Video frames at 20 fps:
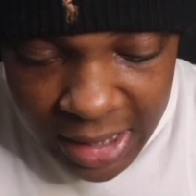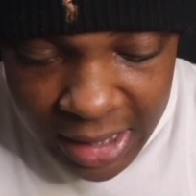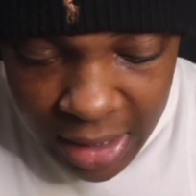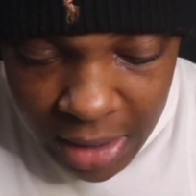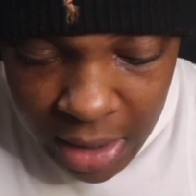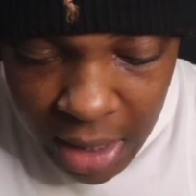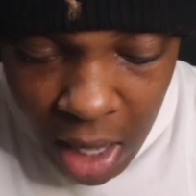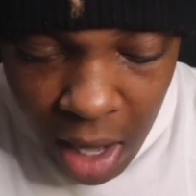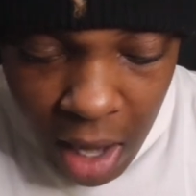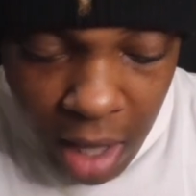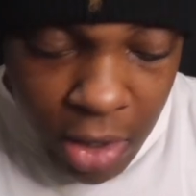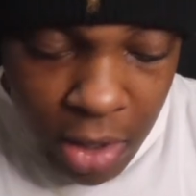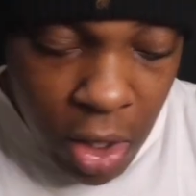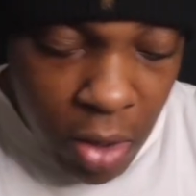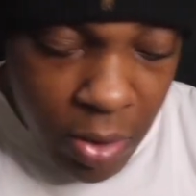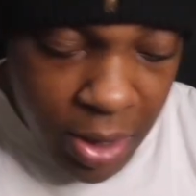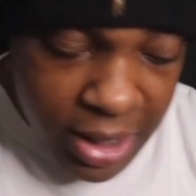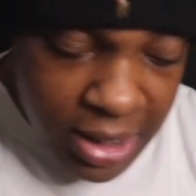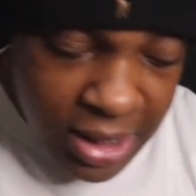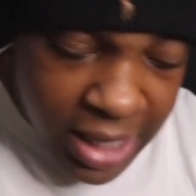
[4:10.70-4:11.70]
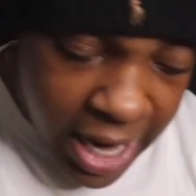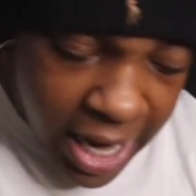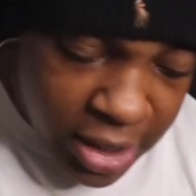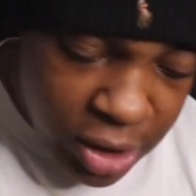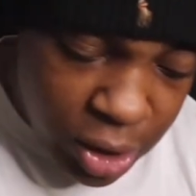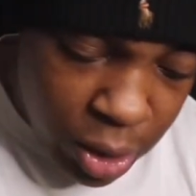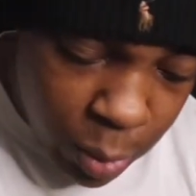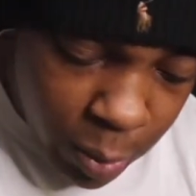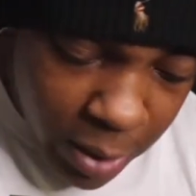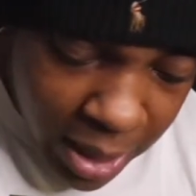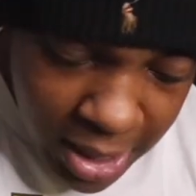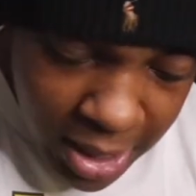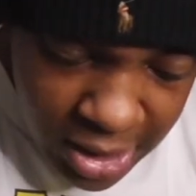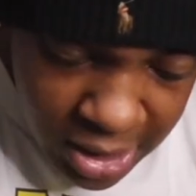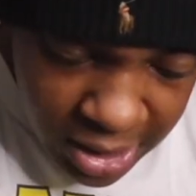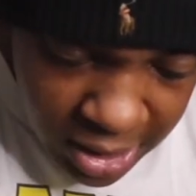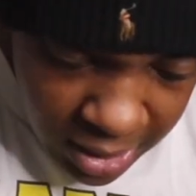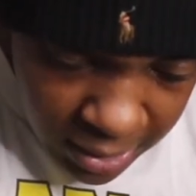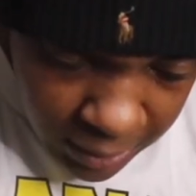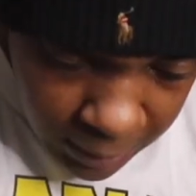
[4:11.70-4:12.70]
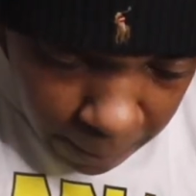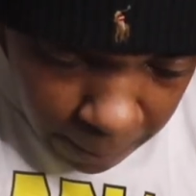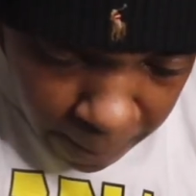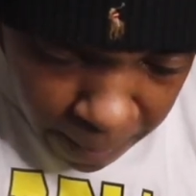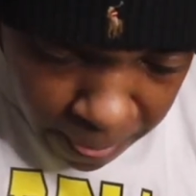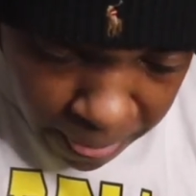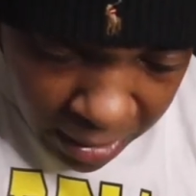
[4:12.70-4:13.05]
No exaggeration.